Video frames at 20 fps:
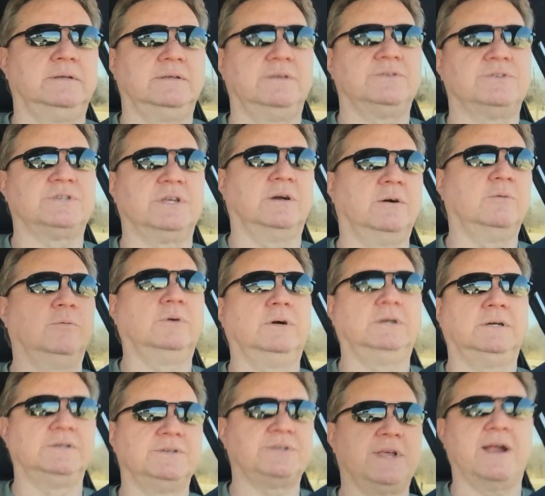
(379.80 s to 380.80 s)
so
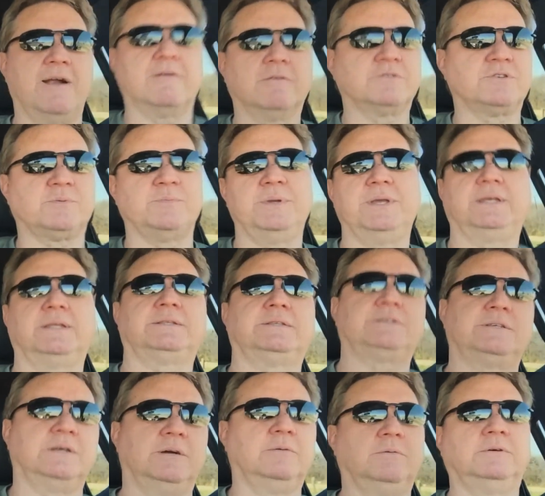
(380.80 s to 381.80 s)
was
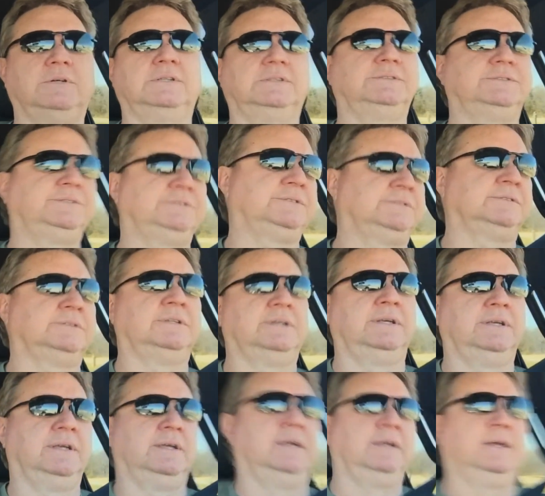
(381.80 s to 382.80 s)
Aerosmith, so was,
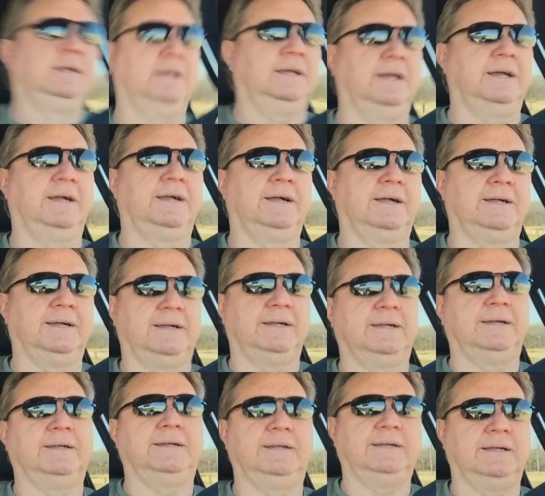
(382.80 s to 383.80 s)

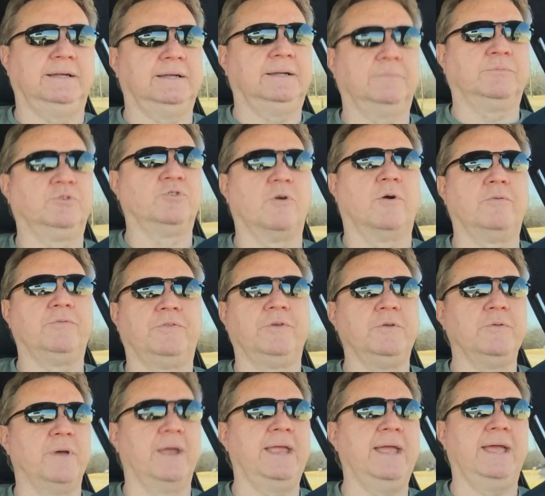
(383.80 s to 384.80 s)
I'm going
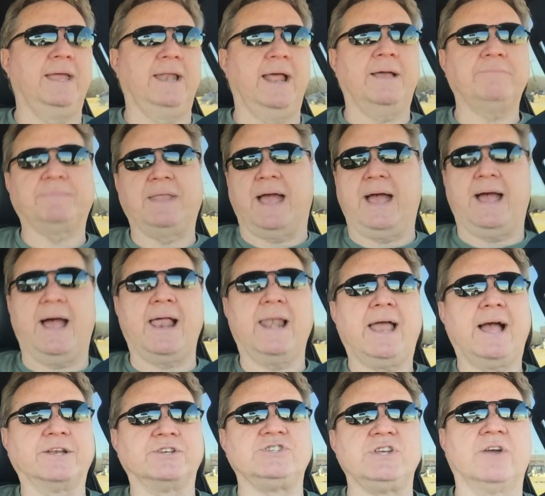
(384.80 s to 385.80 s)
through the head, I
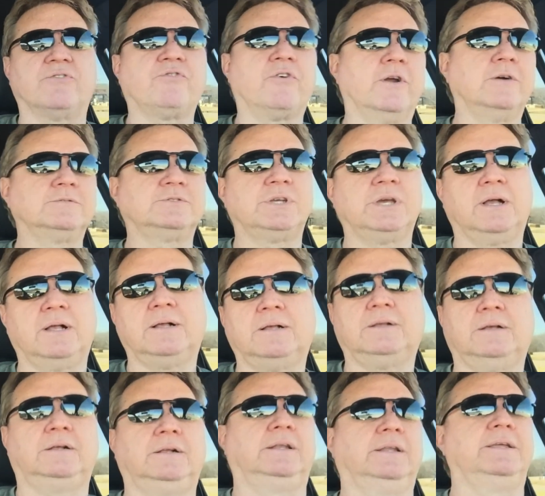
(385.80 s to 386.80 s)
like Jethro
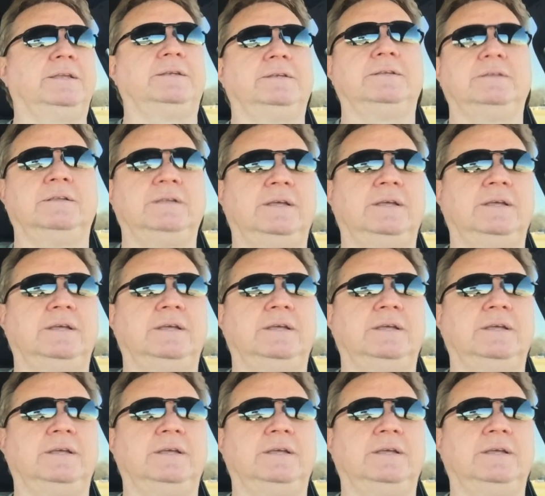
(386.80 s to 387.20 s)
Tull and